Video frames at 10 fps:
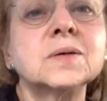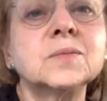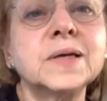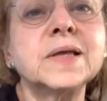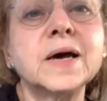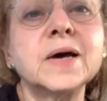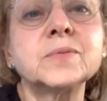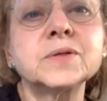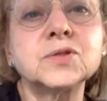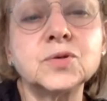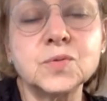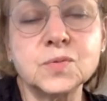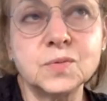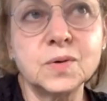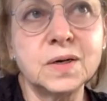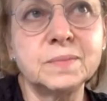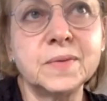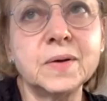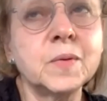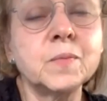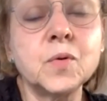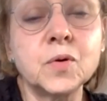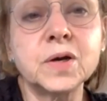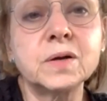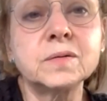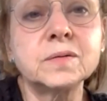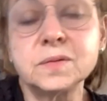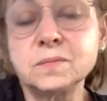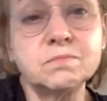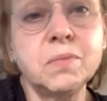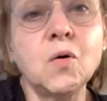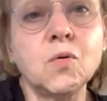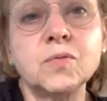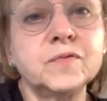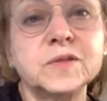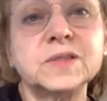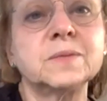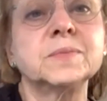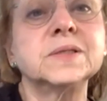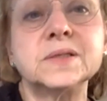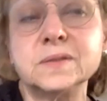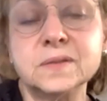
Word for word: whether i will do um, a memorial bowl for somebody